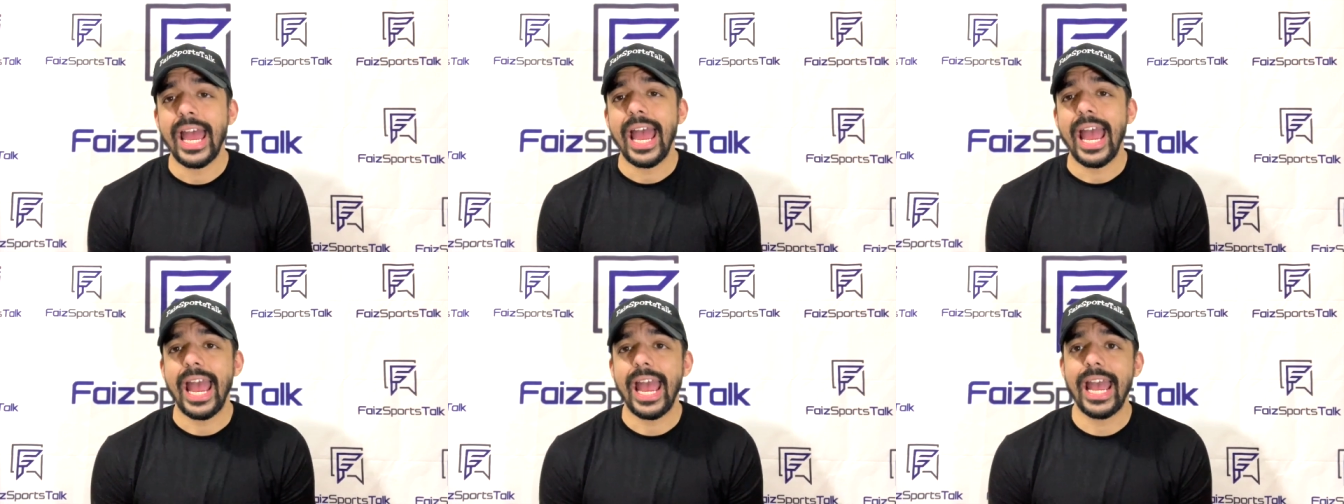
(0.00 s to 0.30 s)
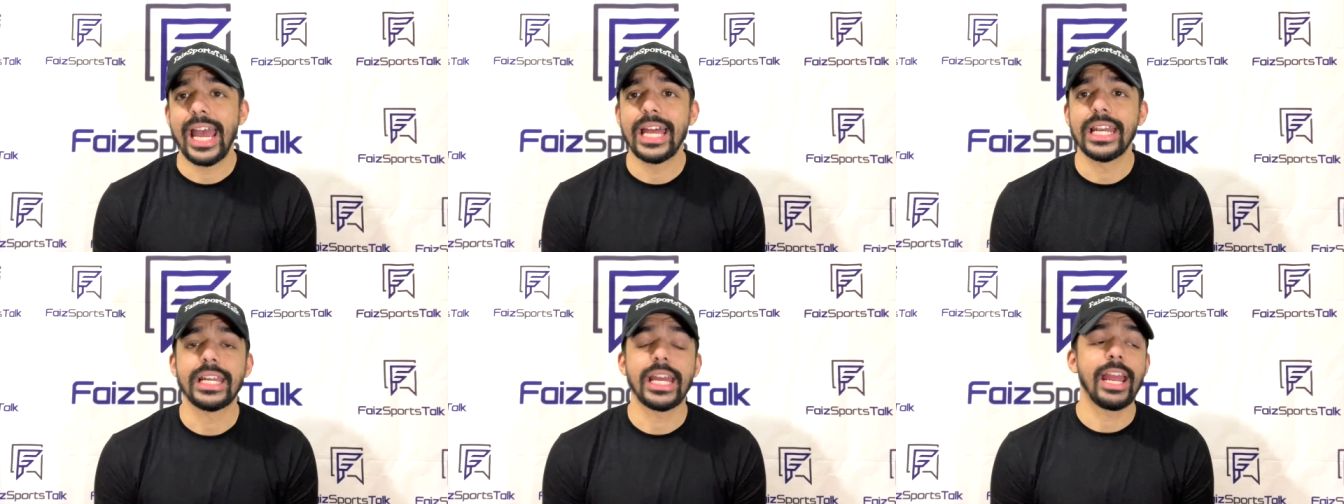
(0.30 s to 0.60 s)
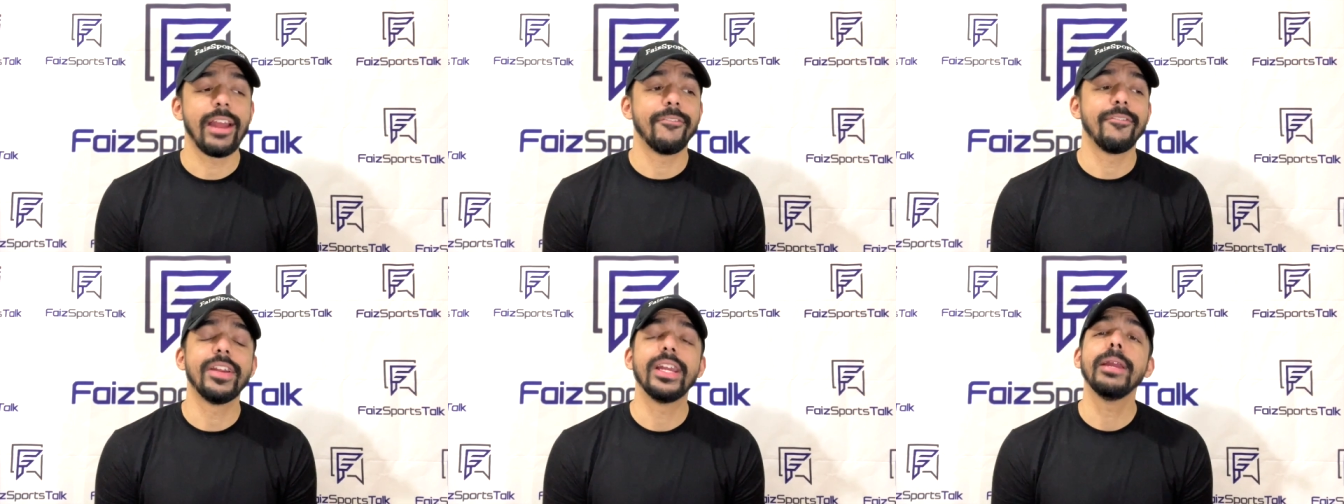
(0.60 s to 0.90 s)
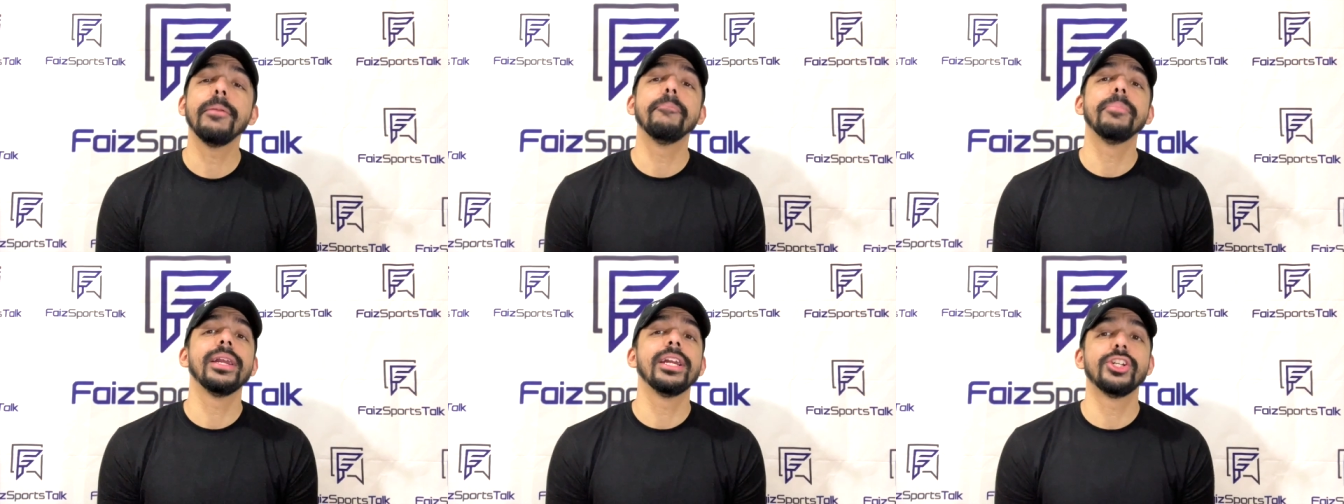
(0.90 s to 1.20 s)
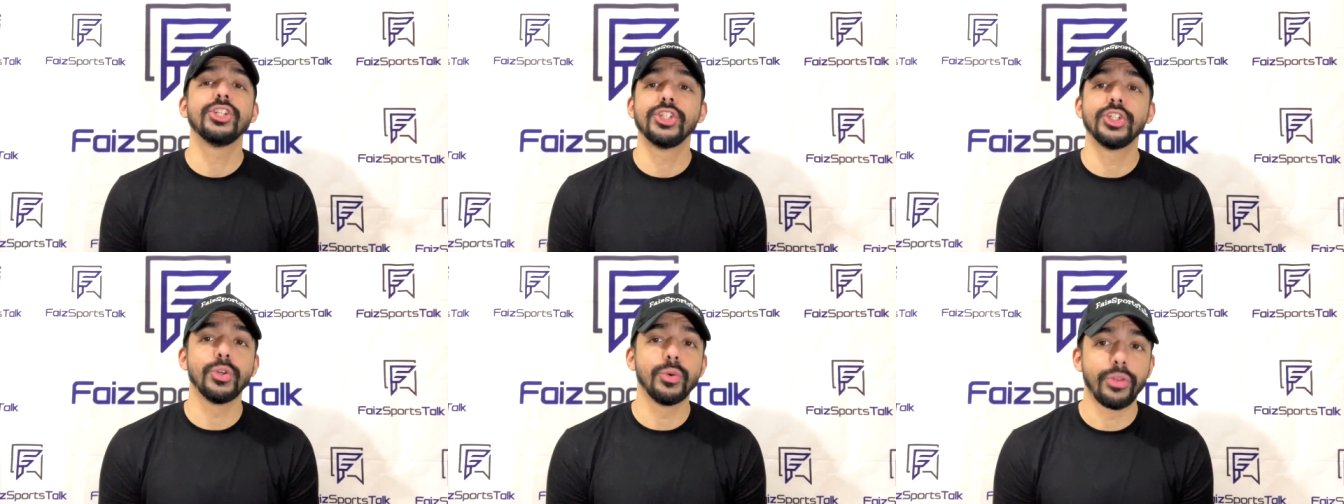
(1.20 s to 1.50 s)
And if he
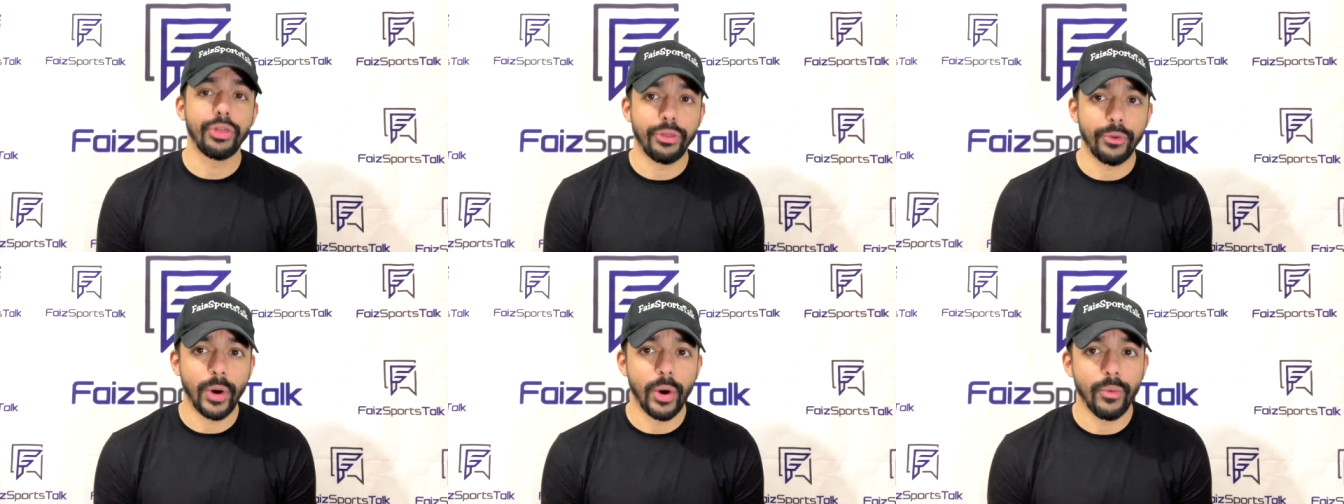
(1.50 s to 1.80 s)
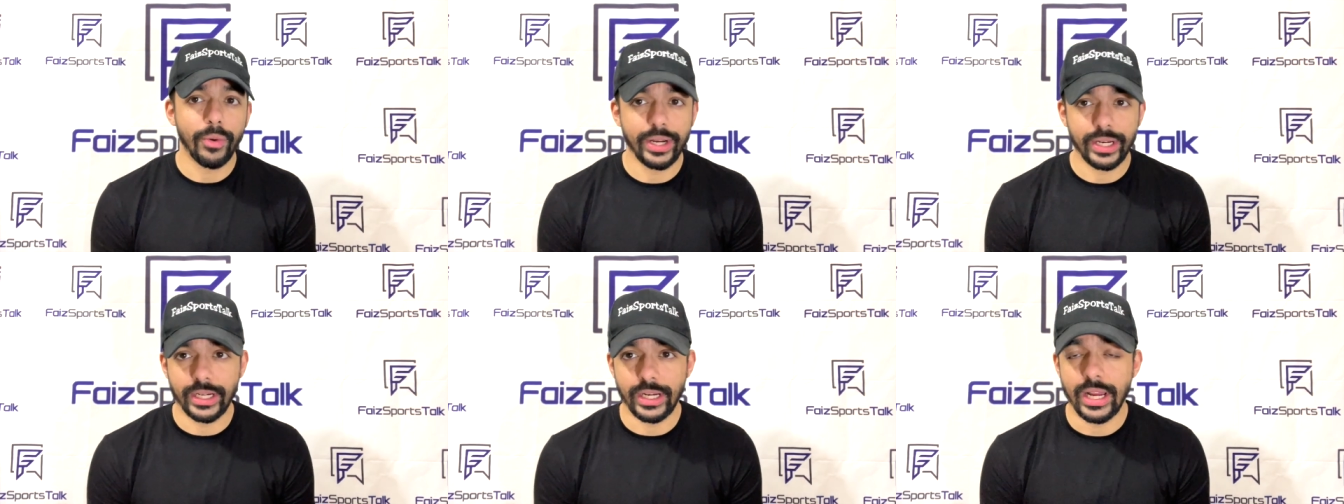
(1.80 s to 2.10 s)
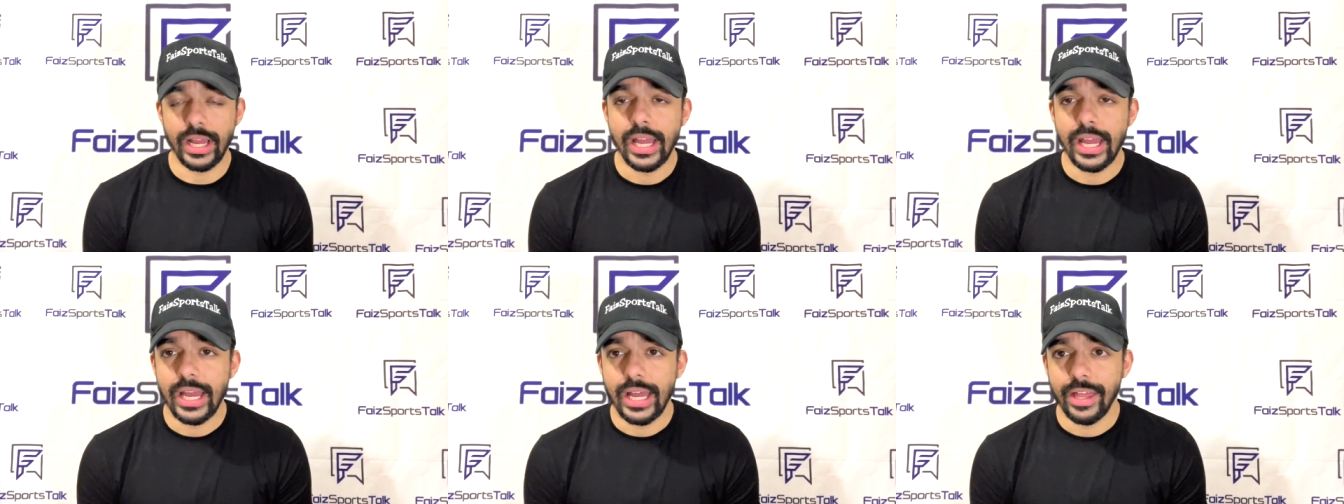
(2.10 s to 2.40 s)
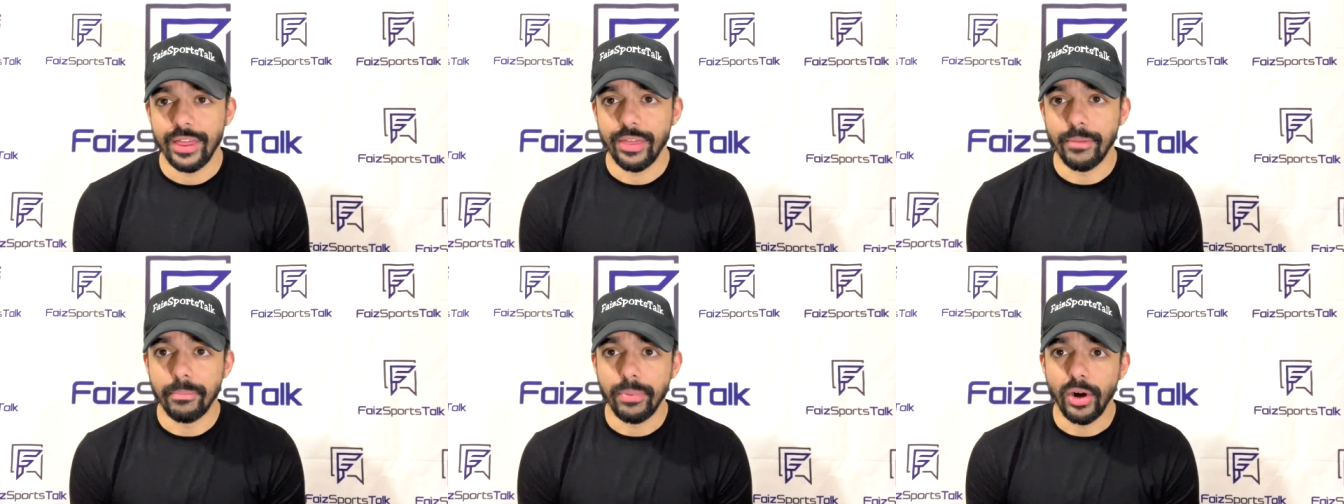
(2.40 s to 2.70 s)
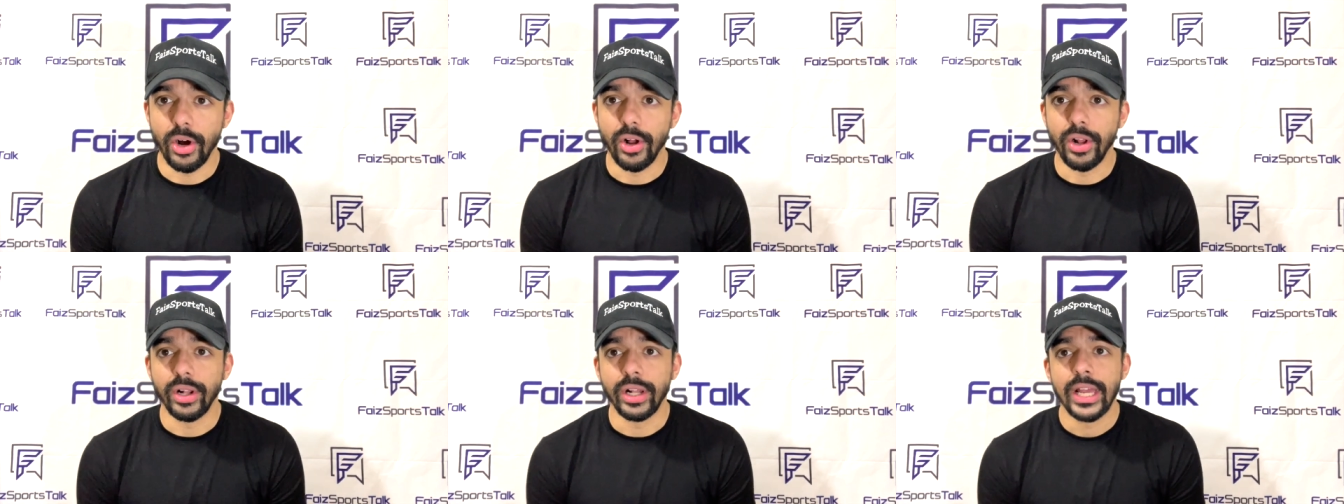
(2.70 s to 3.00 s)
beats you throwing the
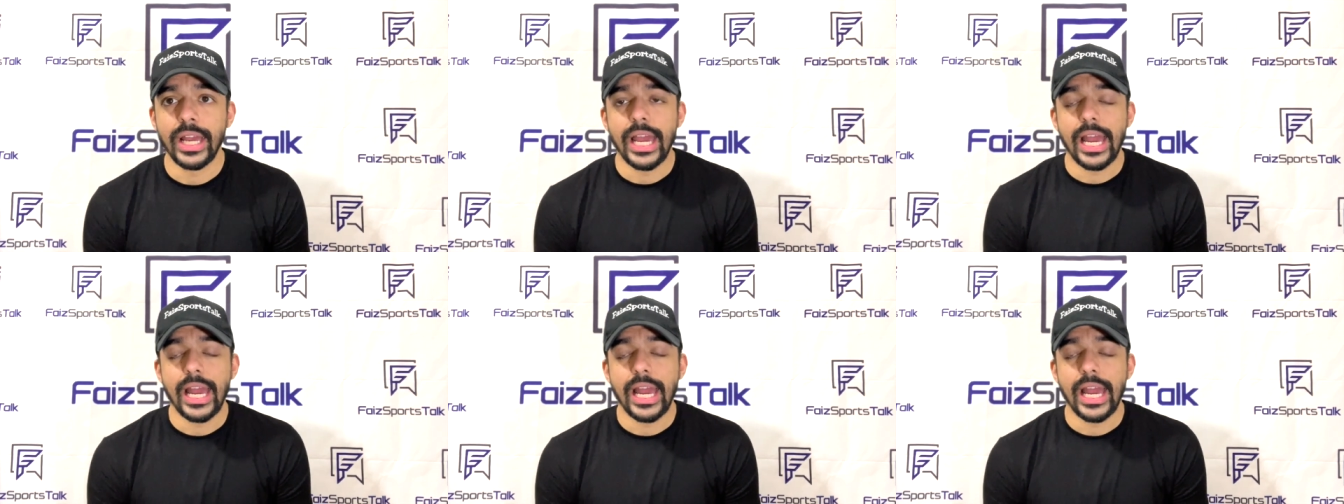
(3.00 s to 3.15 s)
ball